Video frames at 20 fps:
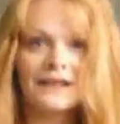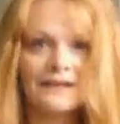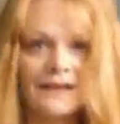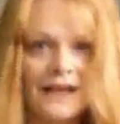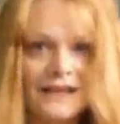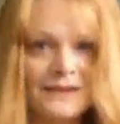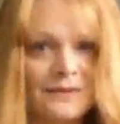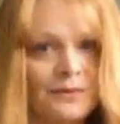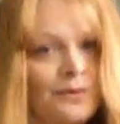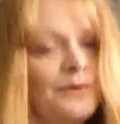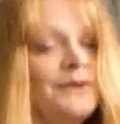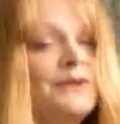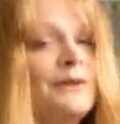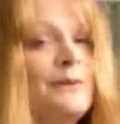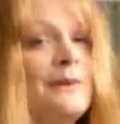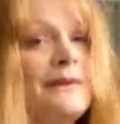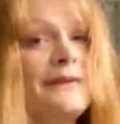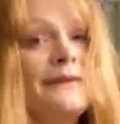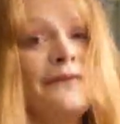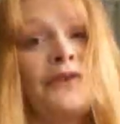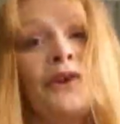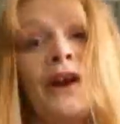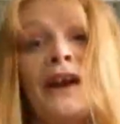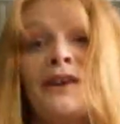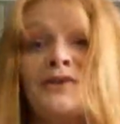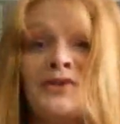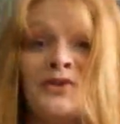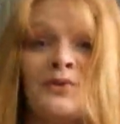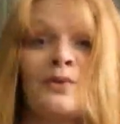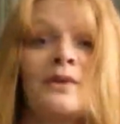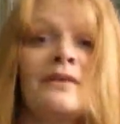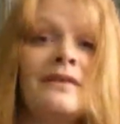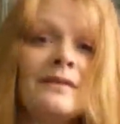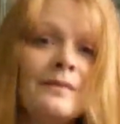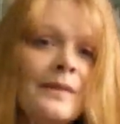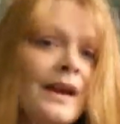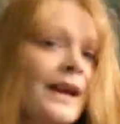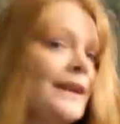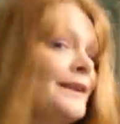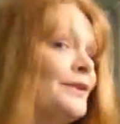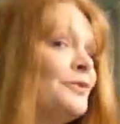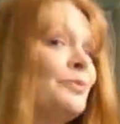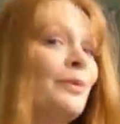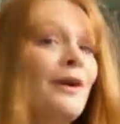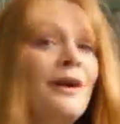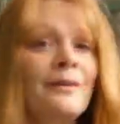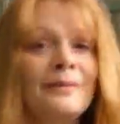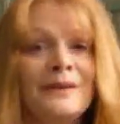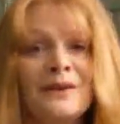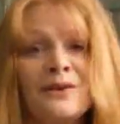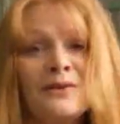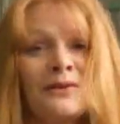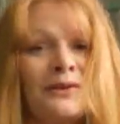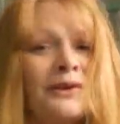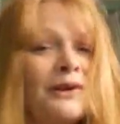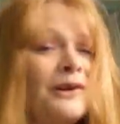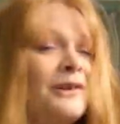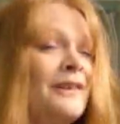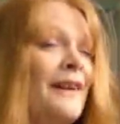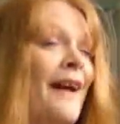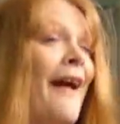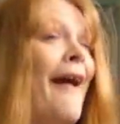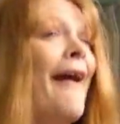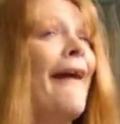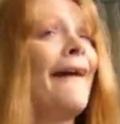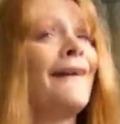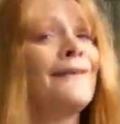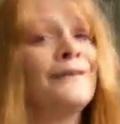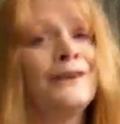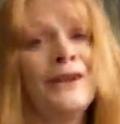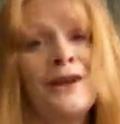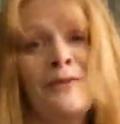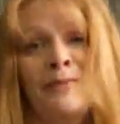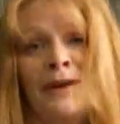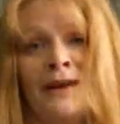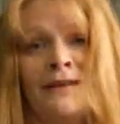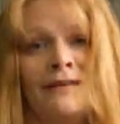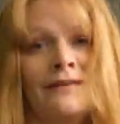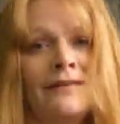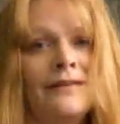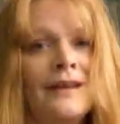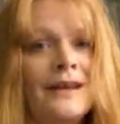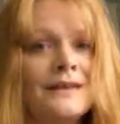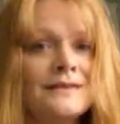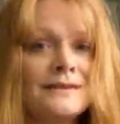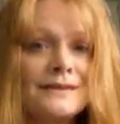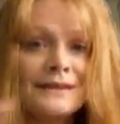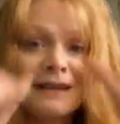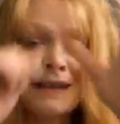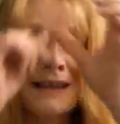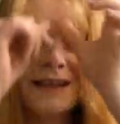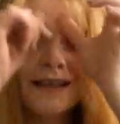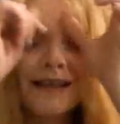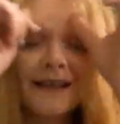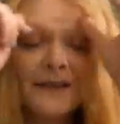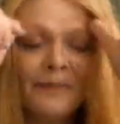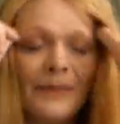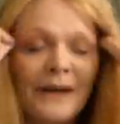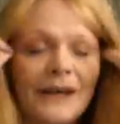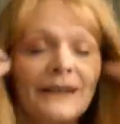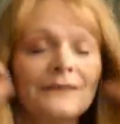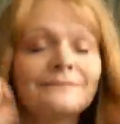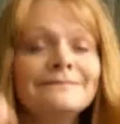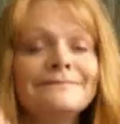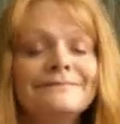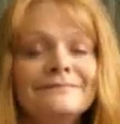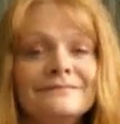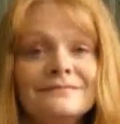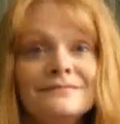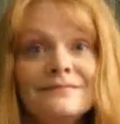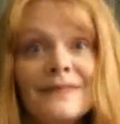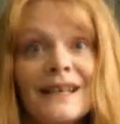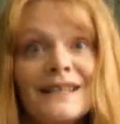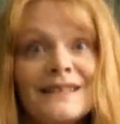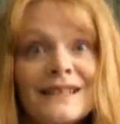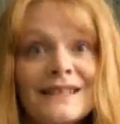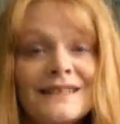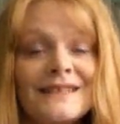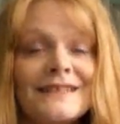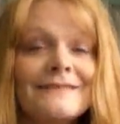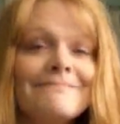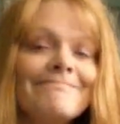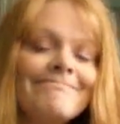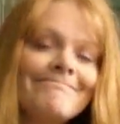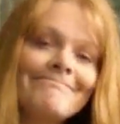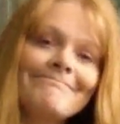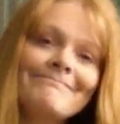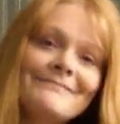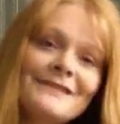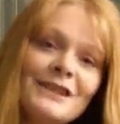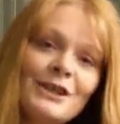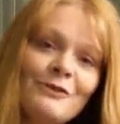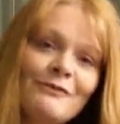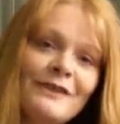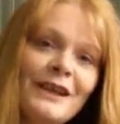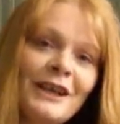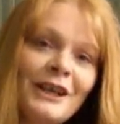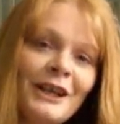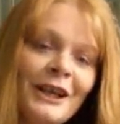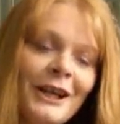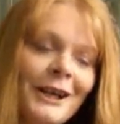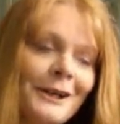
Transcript: that's what we're doing with. Your hair's shorter than mine, it'll probably hold curl a heck of a lot better than this. But mine doesn't. So there you